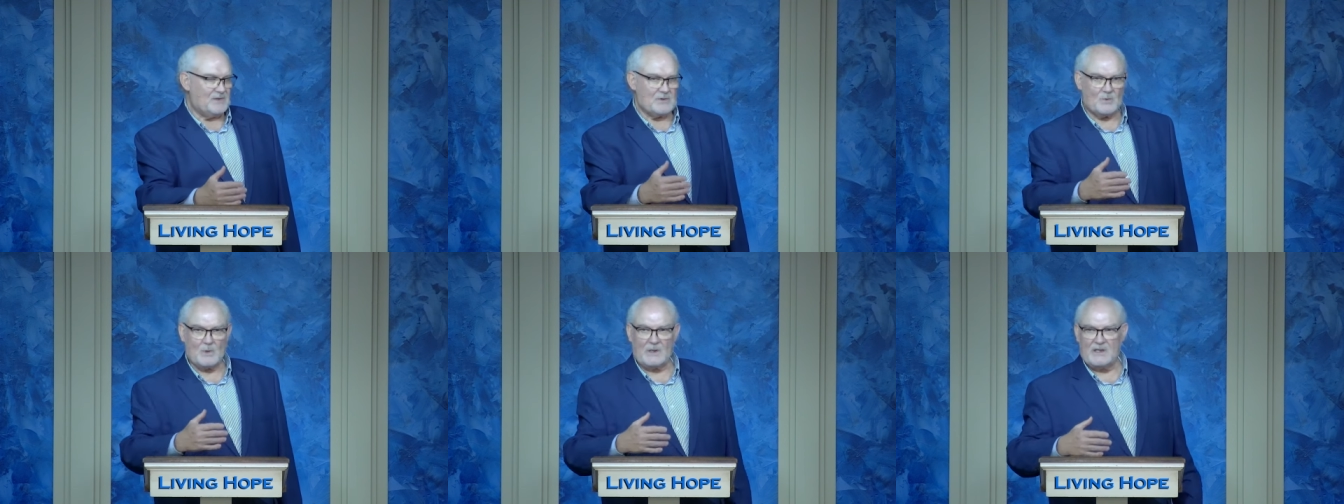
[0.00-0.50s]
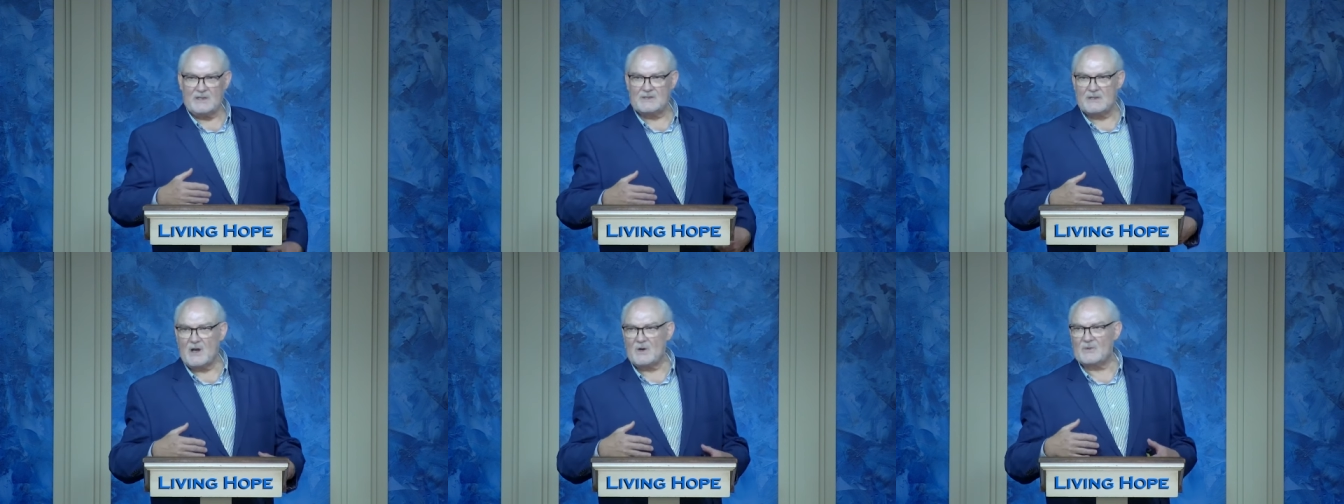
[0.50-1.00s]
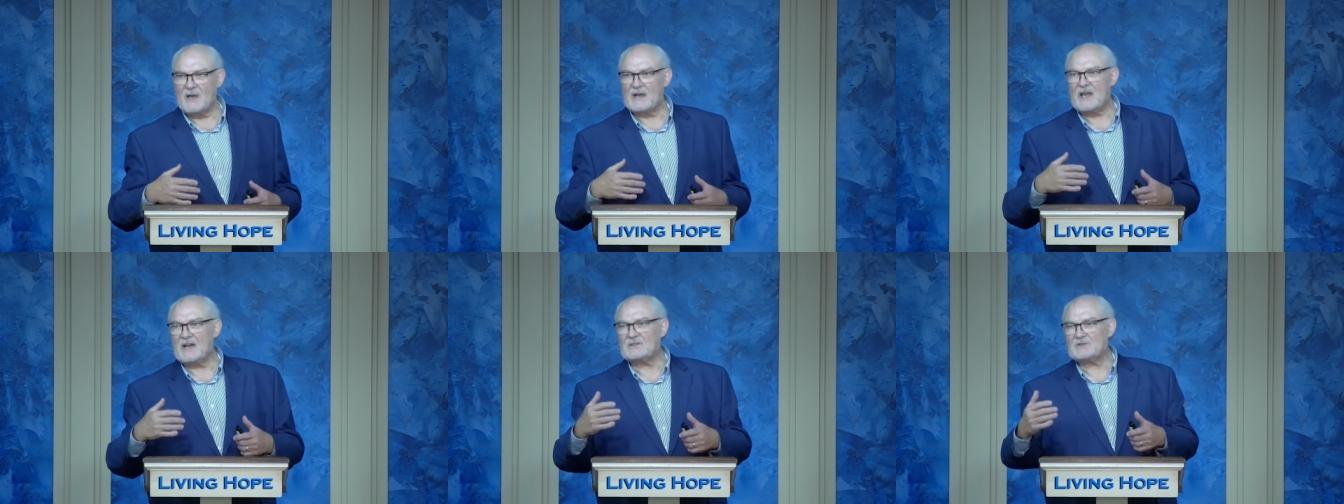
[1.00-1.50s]
You're willing to go that
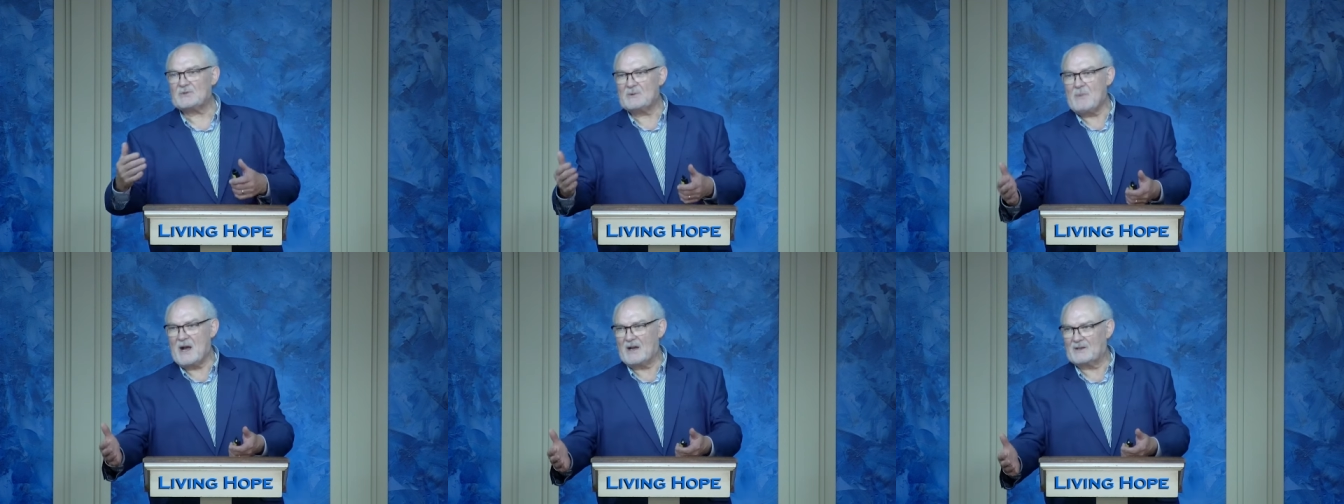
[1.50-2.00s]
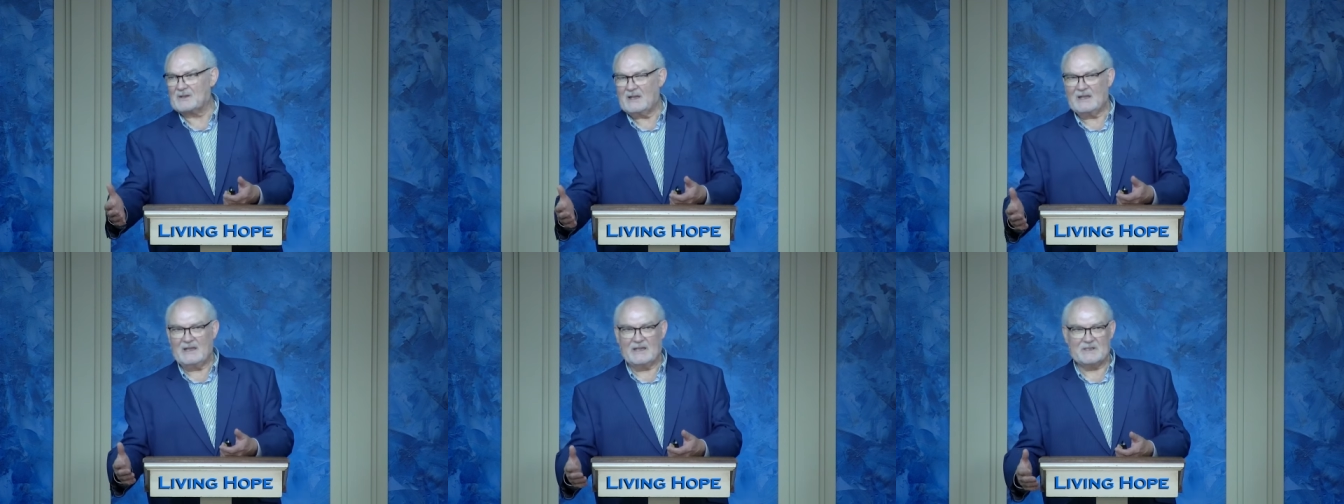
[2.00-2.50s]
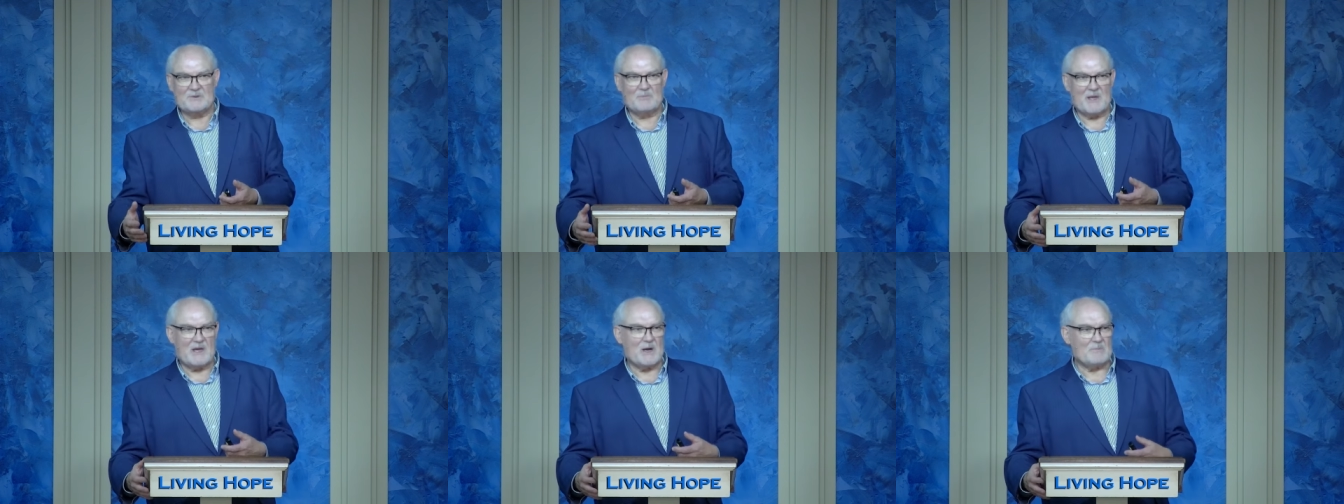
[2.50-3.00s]
extra mile. It's
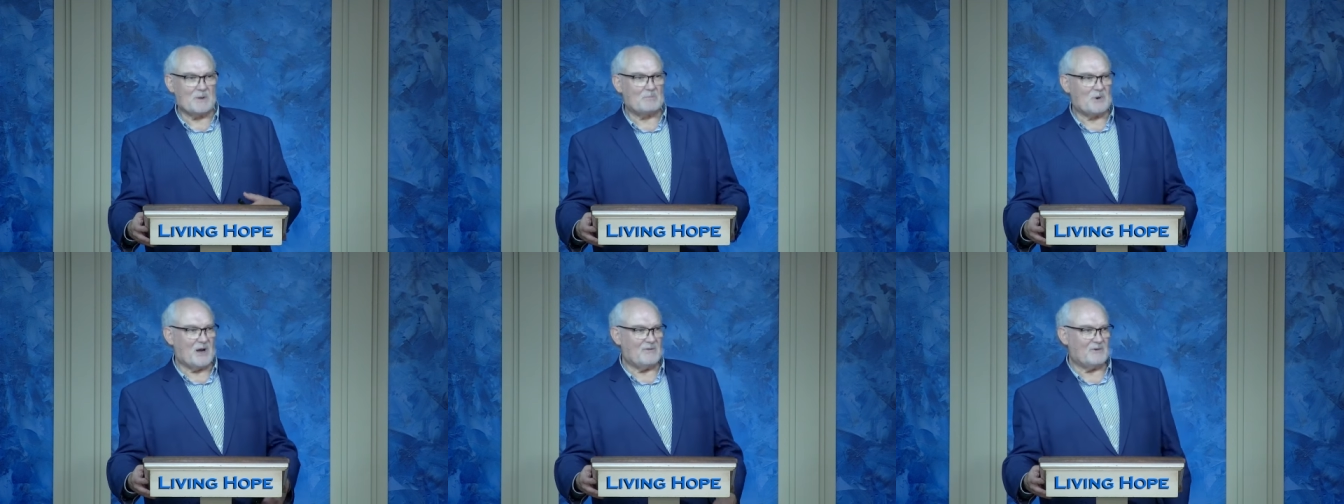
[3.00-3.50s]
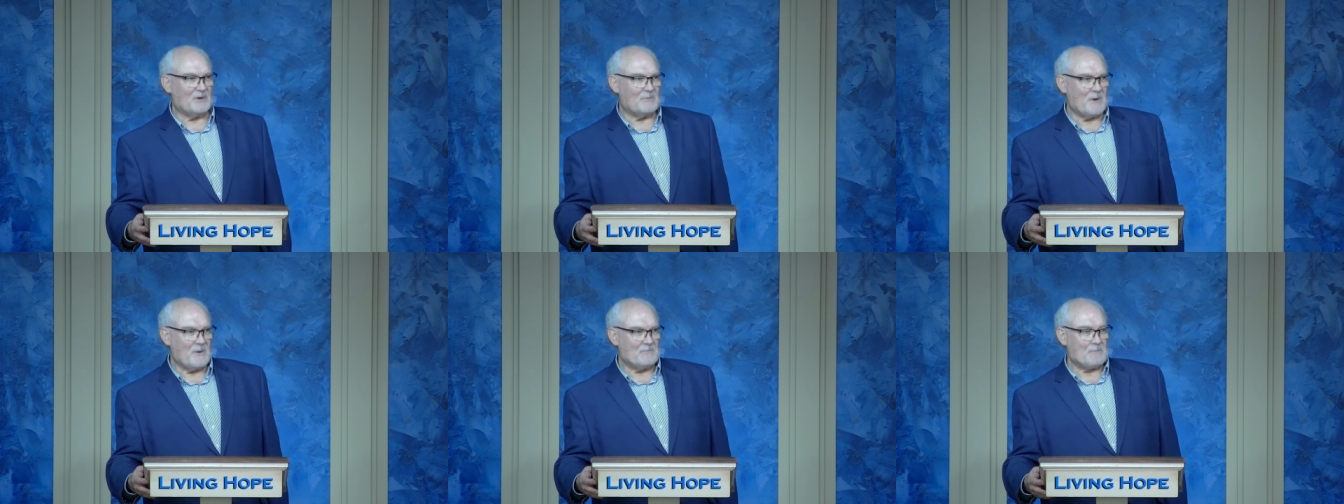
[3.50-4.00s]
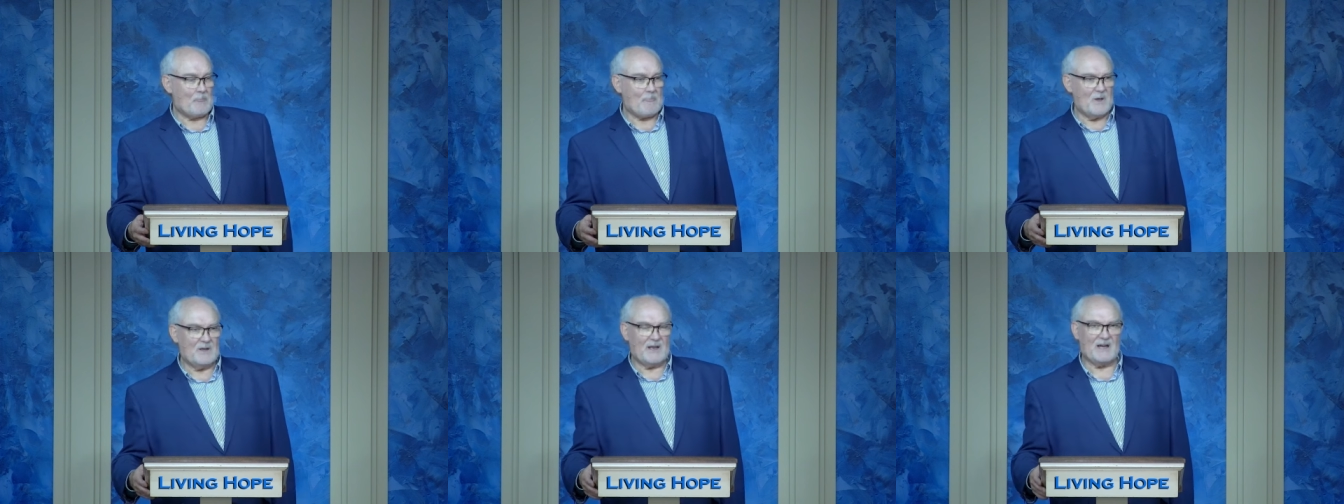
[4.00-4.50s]
become a proverb
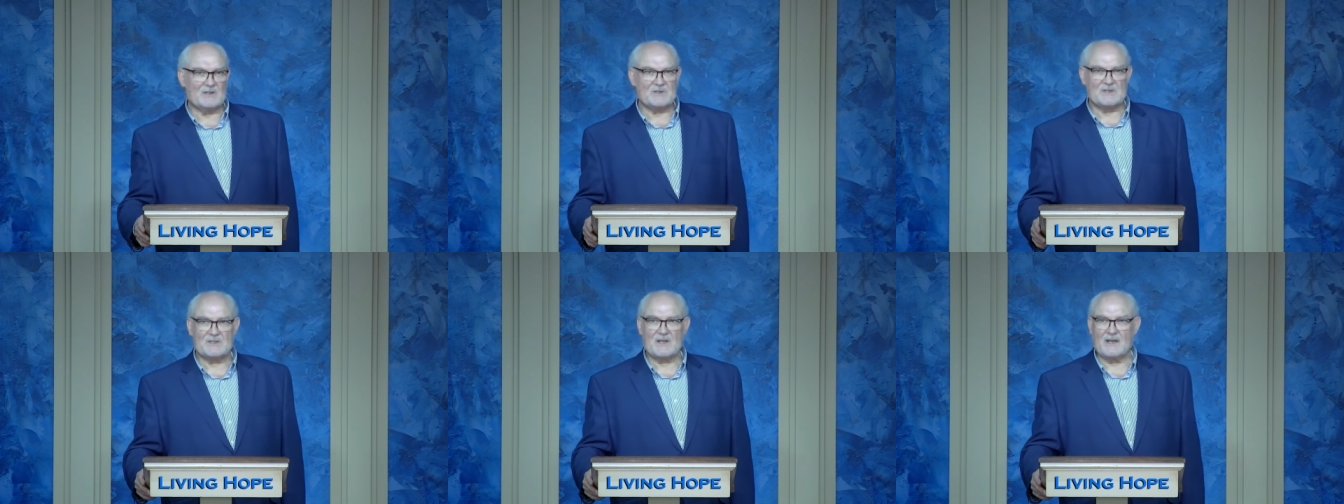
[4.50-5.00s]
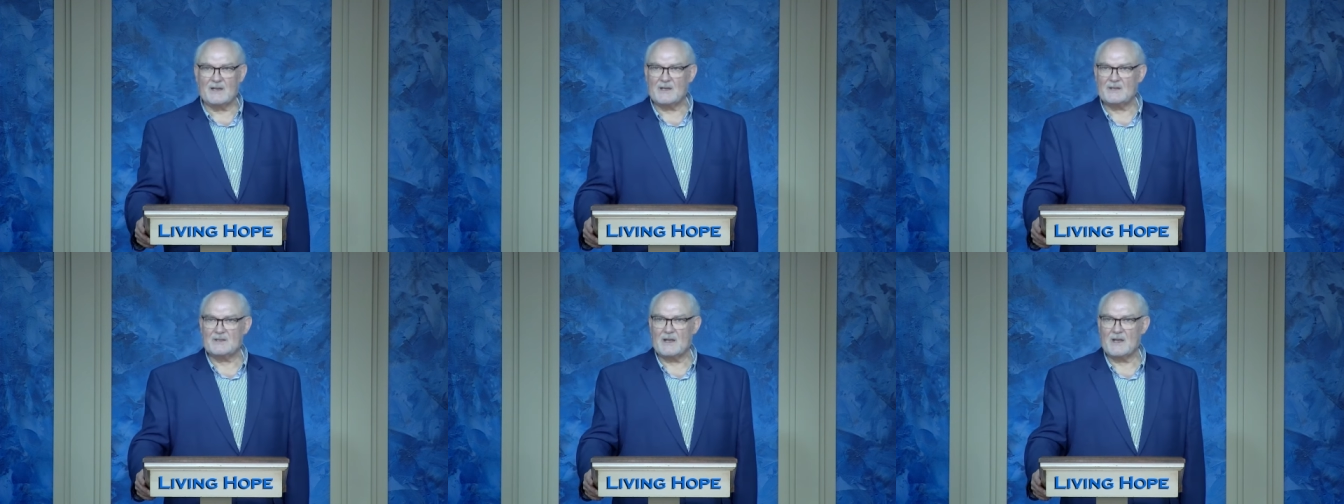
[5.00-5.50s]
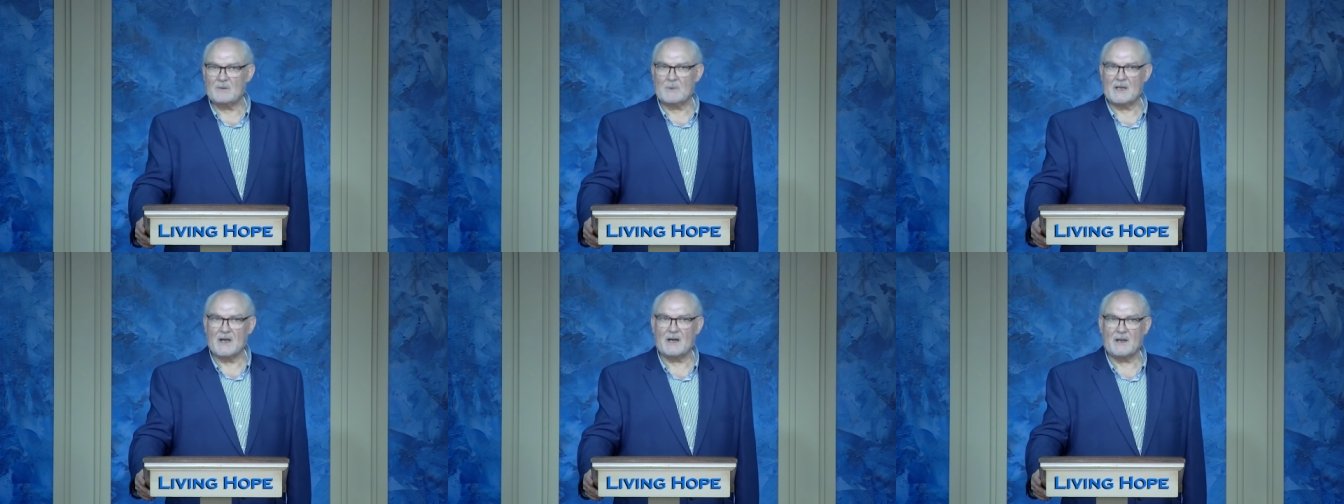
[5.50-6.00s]
in our society today.
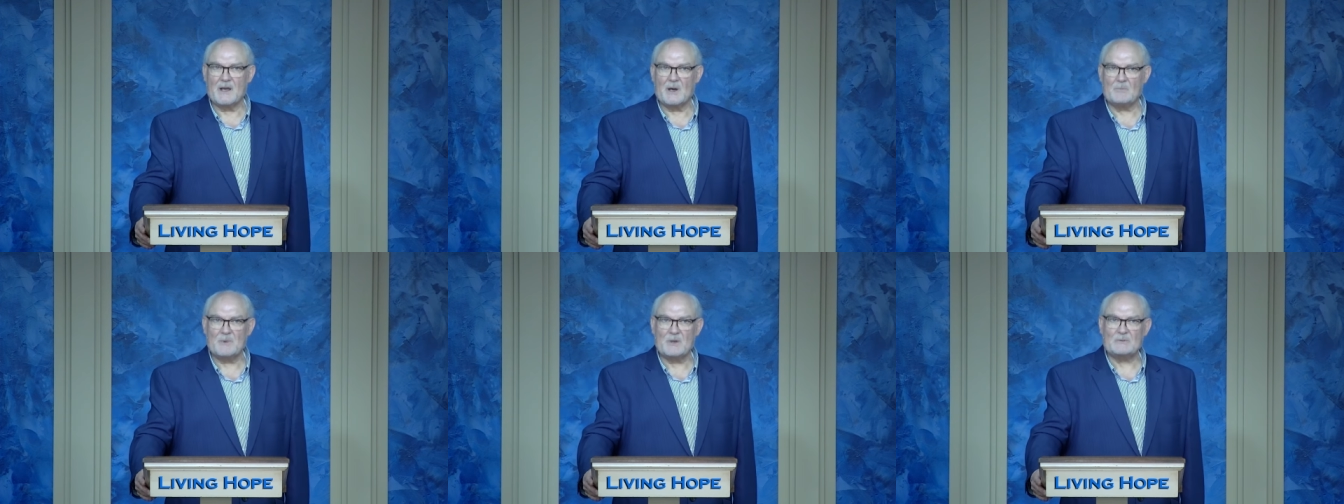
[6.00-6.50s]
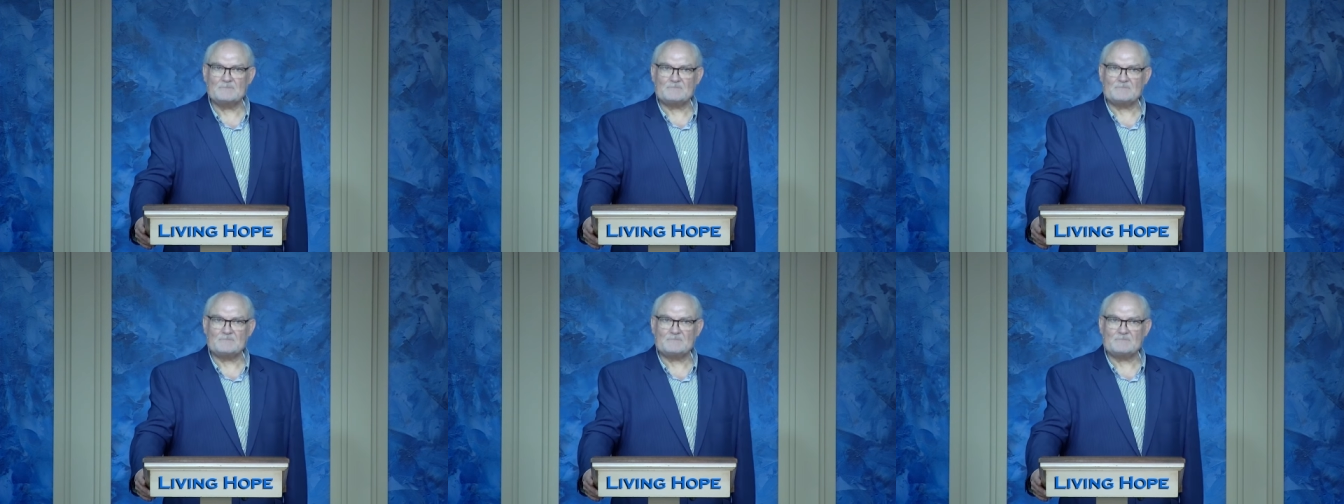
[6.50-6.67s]
May God help you.